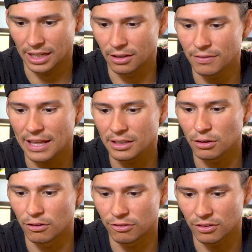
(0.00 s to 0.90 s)
I love that
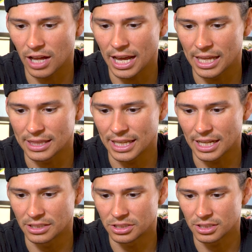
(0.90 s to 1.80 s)
little fly at the
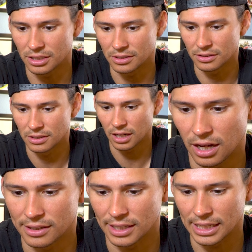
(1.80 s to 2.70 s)
edge too,
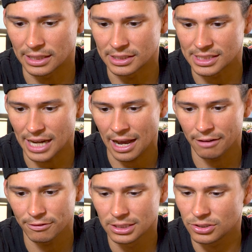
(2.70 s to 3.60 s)
on like the
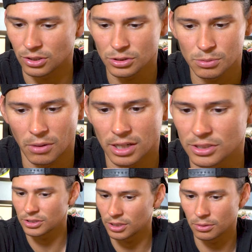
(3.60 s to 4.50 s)
staff. So
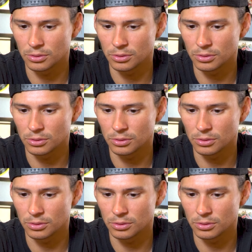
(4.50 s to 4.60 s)
smart, so